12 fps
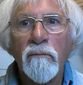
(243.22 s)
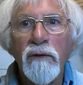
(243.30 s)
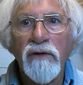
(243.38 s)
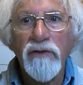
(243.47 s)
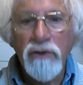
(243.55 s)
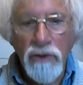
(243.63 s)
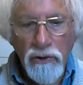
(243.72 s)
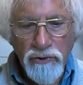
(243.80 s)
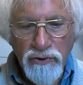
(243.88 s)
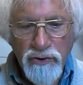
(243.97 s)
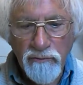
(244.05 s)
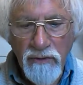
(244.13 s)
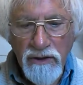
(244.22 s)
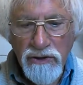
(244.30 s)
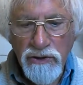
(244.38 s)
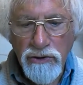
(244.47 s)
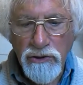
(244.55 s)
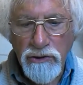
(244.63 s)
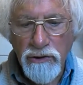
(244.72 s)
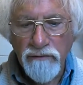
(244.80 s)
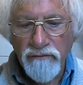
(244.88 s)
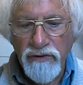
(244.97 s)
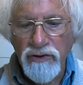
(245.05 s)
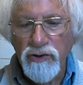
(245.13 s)
by the consummation
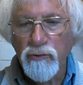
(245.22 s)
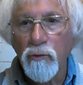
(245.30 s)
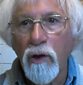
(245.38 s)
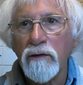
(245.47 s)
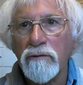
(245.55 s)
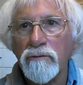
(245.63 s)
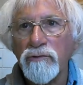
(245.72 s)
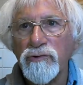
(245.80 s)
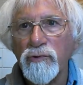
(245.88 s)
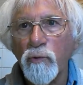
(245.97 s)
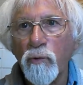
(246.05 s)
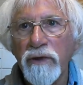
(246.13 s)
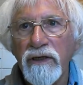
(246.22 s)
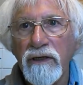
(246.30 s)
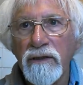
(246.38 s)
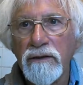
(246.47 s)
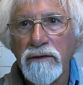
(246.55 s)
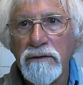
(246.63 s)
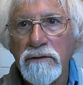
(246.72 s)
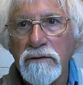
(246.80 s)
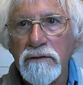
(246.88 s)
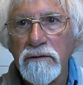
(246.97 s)
of the swallow's wings.